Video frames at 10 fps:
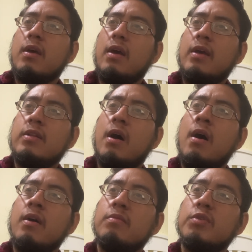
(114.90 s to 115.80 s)
and
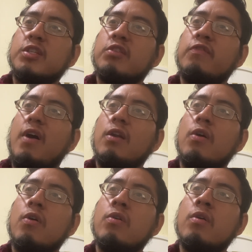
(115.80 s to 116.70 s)
I must
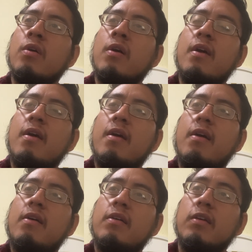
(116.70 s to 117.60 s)
follow
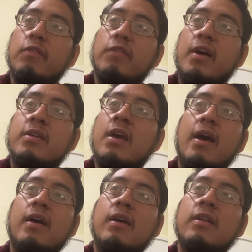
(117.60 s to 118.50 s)
if I can,